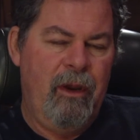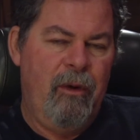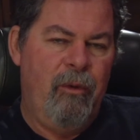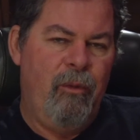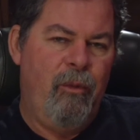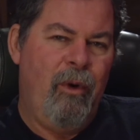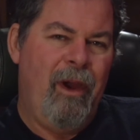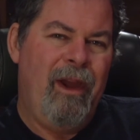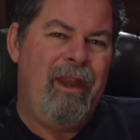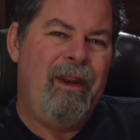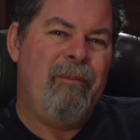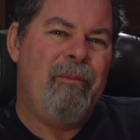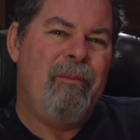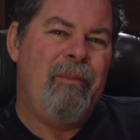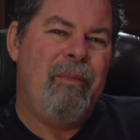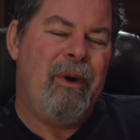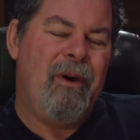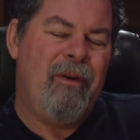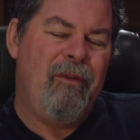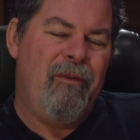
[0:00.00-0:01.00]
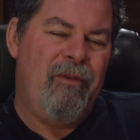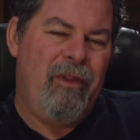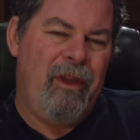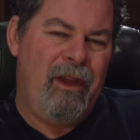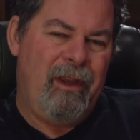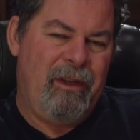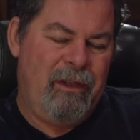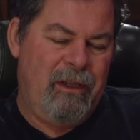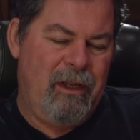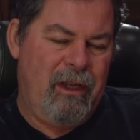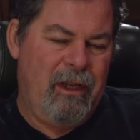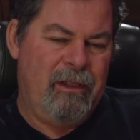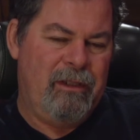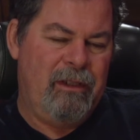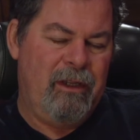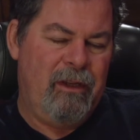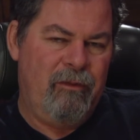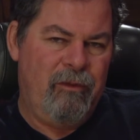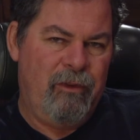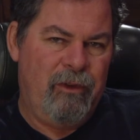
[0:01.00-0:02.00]
right above that
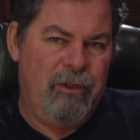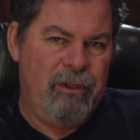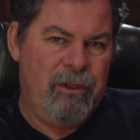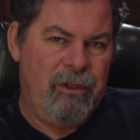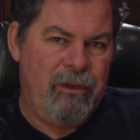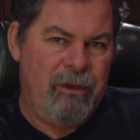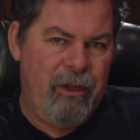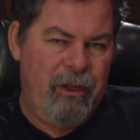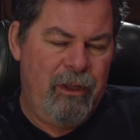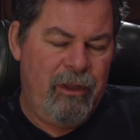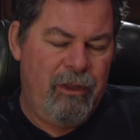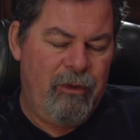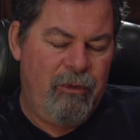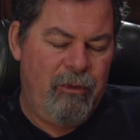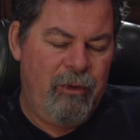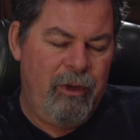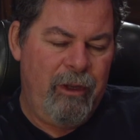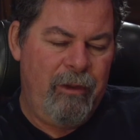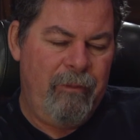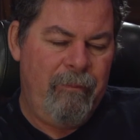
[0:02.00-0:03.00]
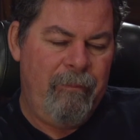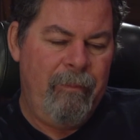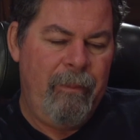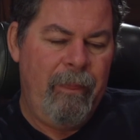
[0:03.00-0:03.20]
text at verse 33.